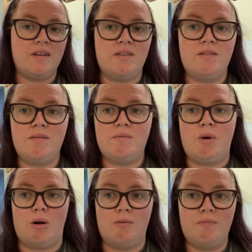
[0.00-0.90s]

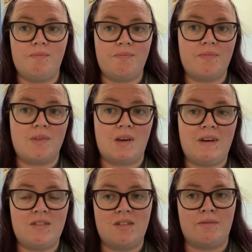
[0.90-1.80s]
I've
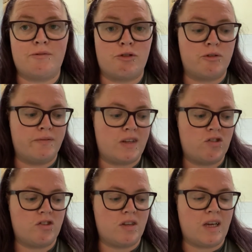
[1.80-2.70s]
had some fruit and veg
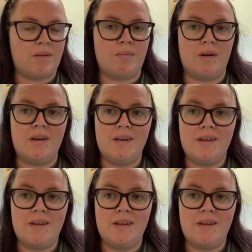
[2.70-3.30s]
today, but